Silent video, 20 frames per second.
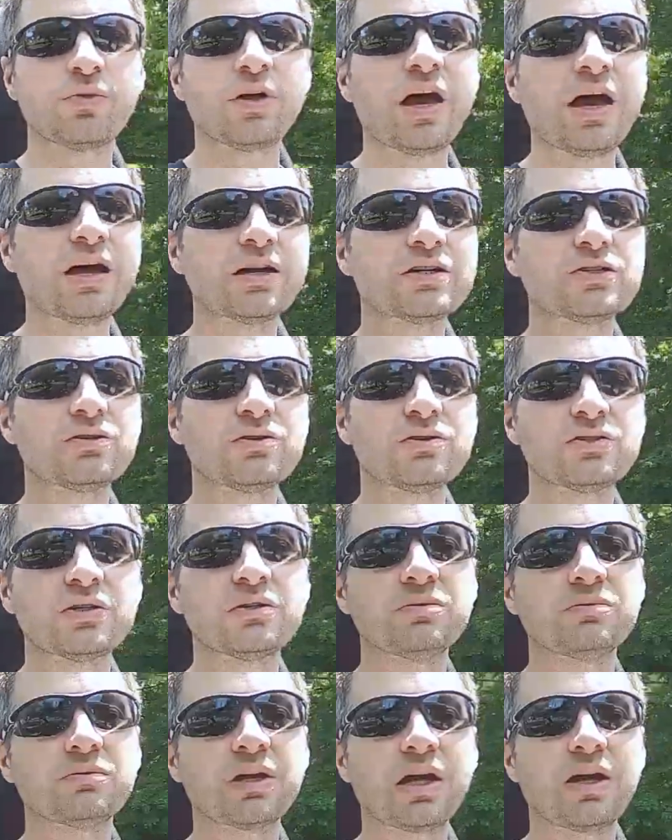the axles
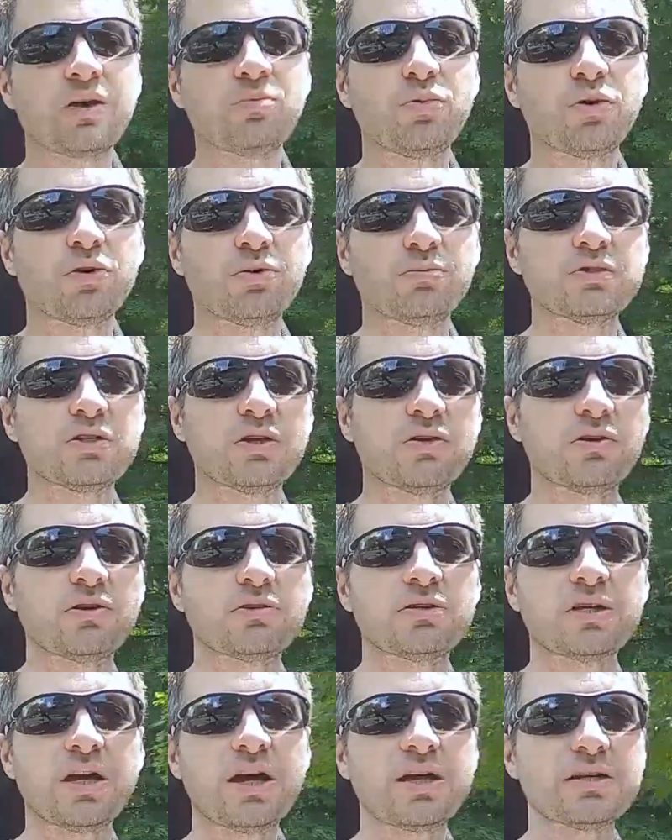and kind of put them to their
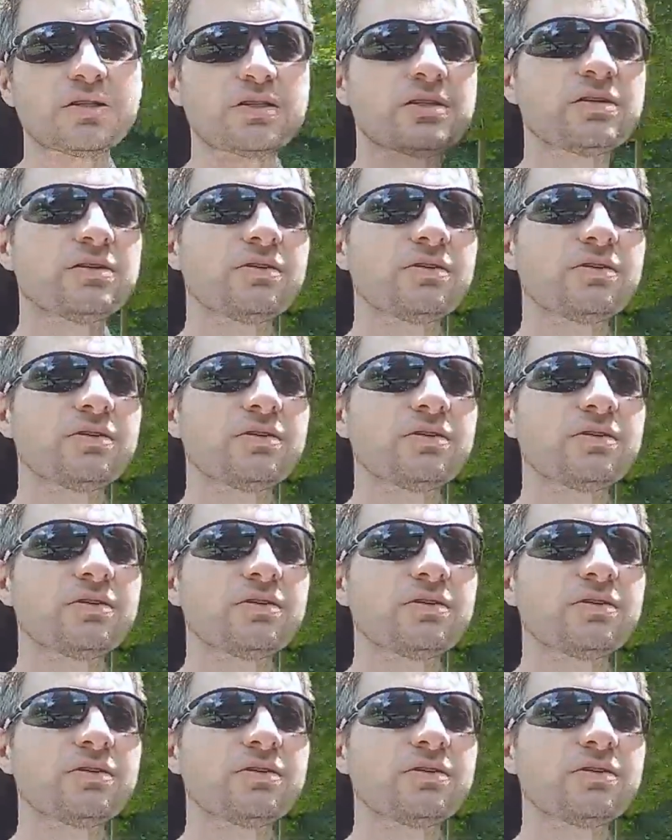test.